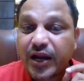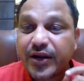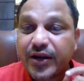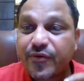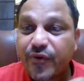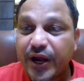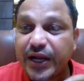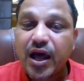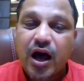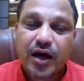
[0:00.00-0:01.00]
and
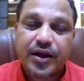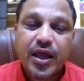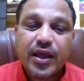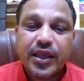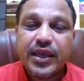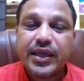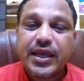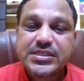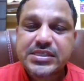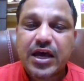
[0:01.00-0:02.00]
rate R.
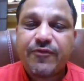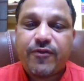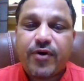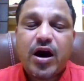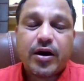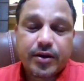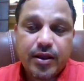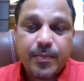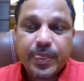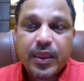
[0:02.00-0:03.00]
ASFR
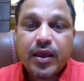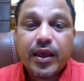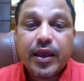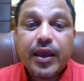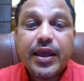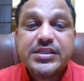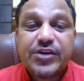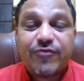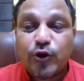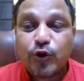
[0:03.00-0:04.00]

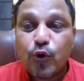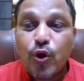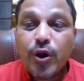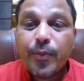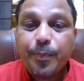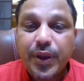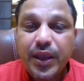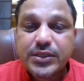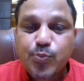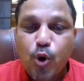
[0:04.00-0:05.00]
is equal to
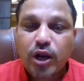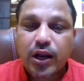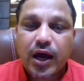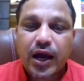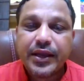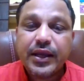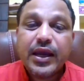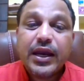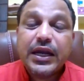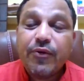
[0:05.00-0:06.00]
B small I
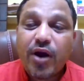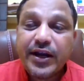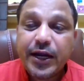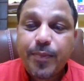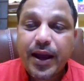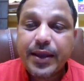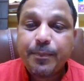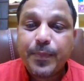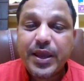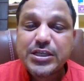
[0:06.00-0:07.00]
divided
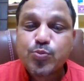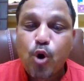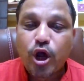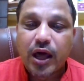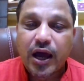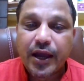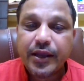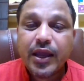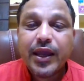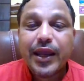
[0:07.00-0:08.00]
by P small
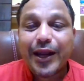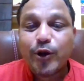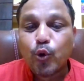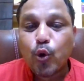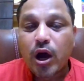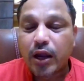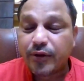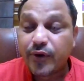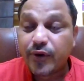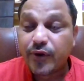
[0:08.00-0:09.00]
I into
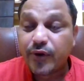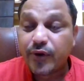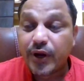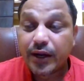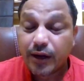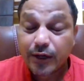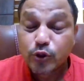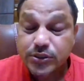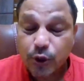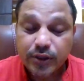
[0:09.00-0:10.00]

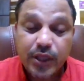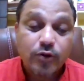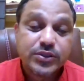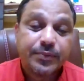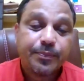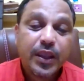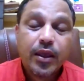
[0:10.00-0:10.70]
1000.